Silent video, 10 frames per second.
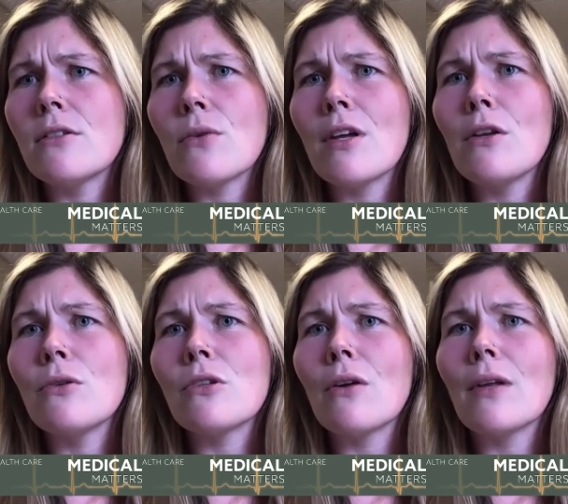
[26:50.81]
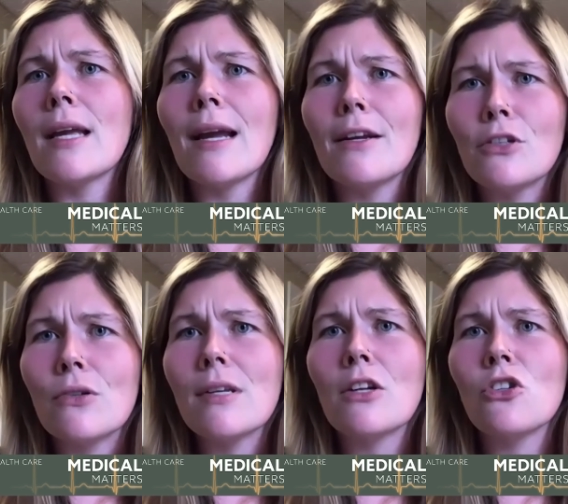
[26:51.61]
so then you start looking at
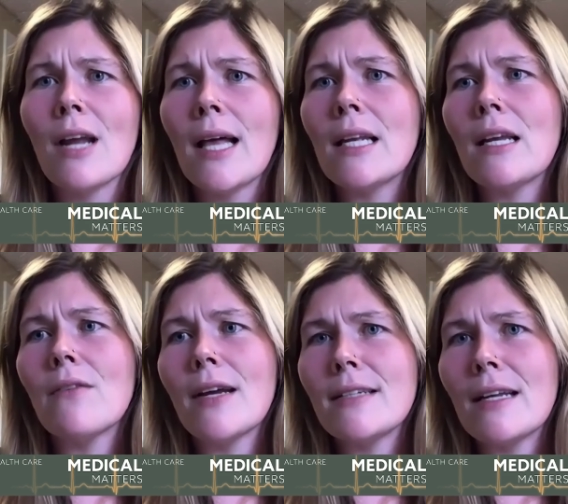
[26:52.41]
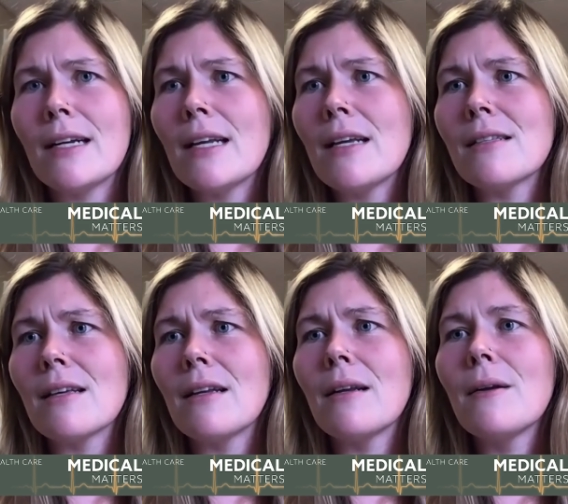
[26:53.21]
intersectionality of identities
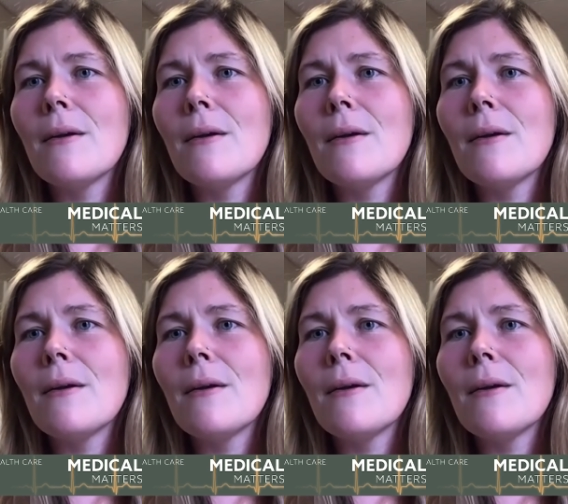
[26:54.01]
and